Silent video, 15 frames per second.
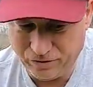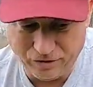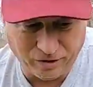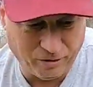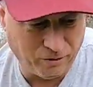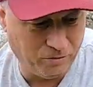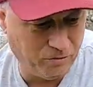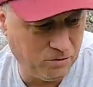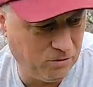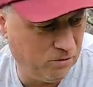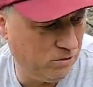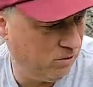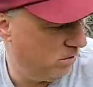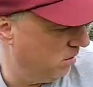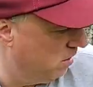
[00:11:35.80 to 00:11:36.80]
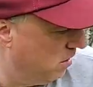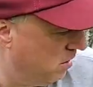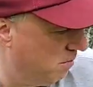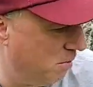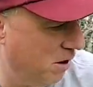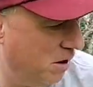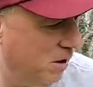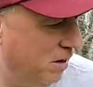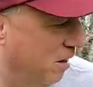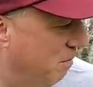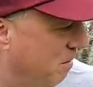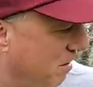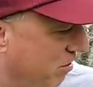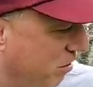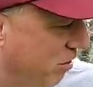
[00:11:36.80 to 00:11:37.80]
So, but
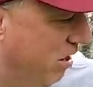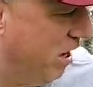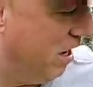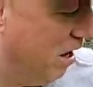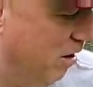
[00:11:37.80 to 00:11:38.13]
let me show you